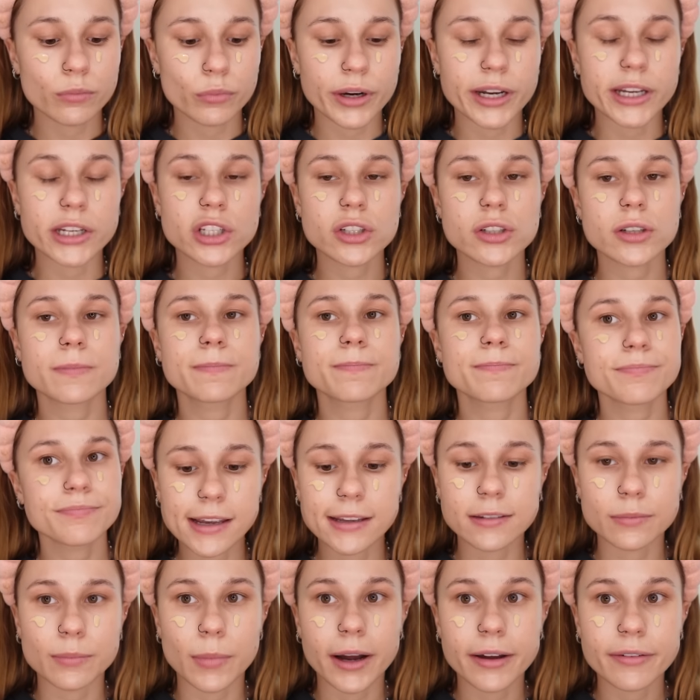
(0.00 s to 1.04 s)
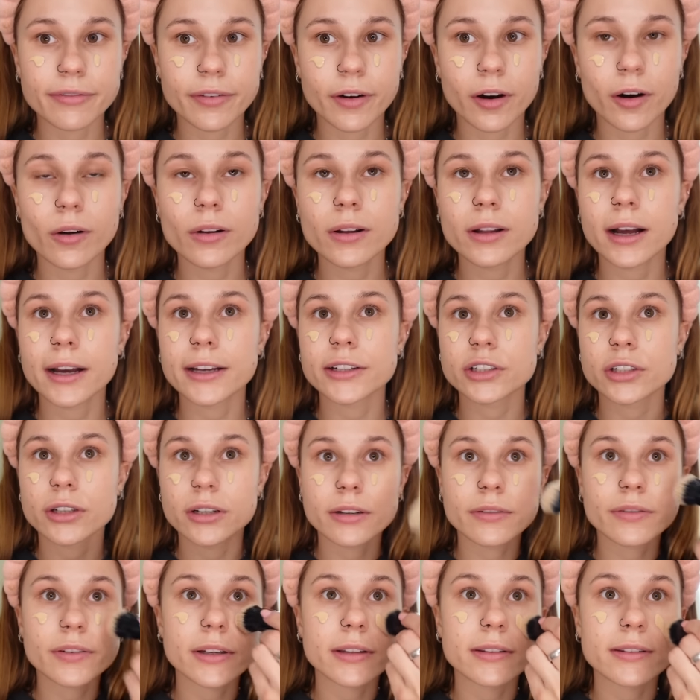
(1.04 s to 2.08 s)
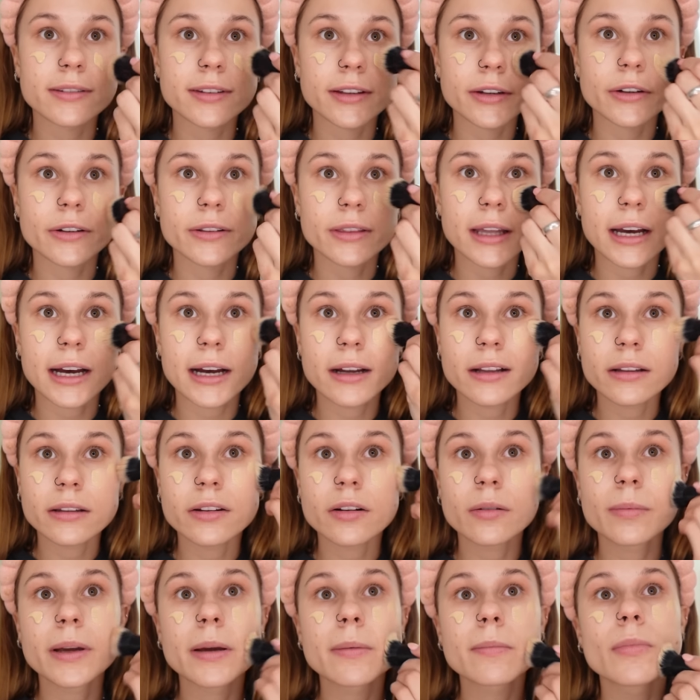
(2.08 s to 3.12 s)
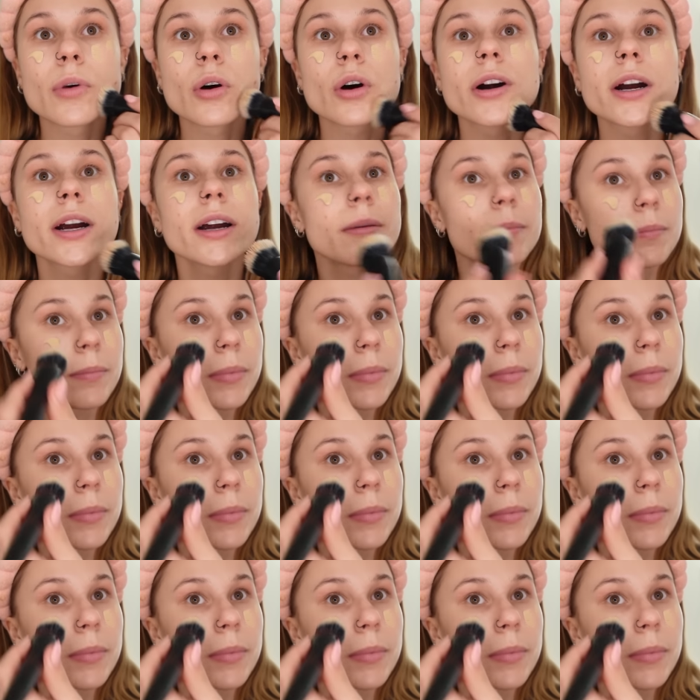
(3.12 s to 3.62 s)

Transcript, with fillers: which is my fault. I should have considered that a little bit more,